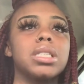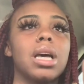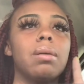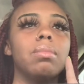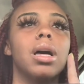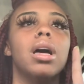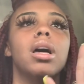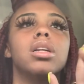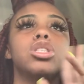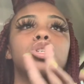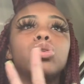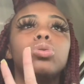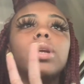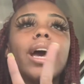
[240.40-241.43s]
Some
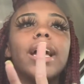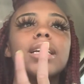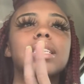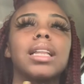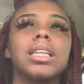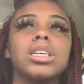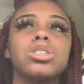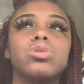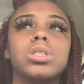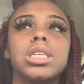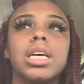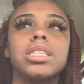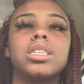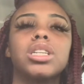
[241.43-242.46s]
two days, I think
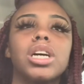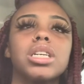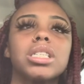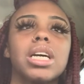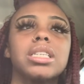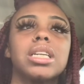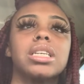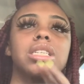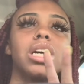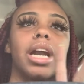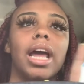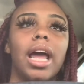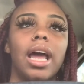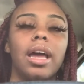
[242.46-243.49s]
Tuesdays and Thursdays, they
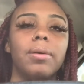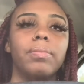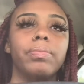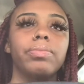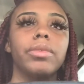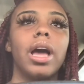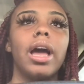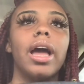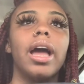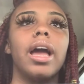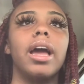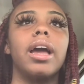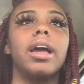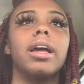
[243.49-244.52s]
start at 8.
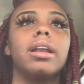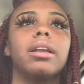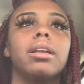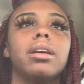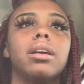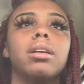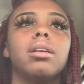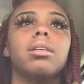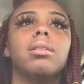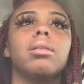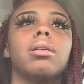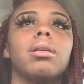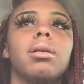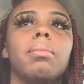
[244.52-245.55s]
And
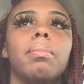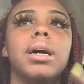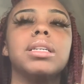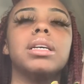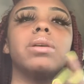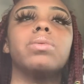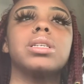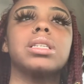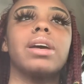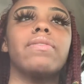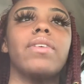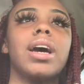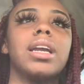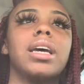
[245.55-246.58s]
Monday,
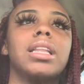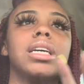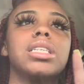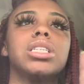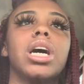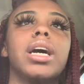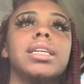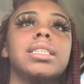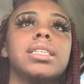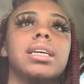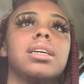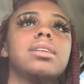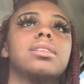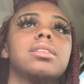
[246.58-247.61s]
Wednesday, Friday, they start at
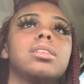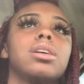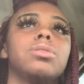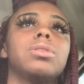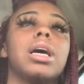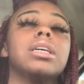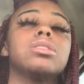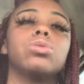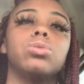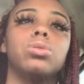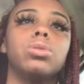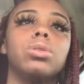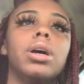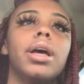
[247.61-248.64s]
10. So that's
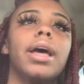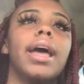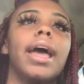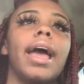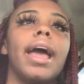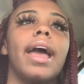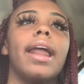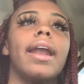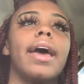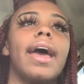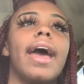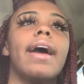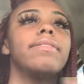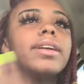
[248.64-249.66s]
cool.
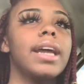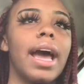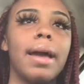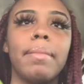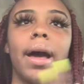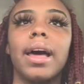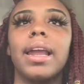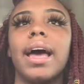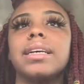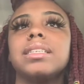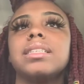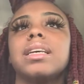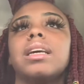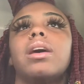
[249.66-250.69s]
And every day, my
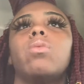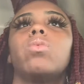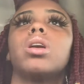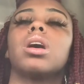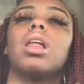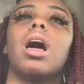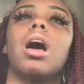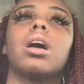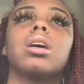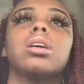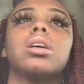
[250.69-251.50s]
classes end at 1 o'clock.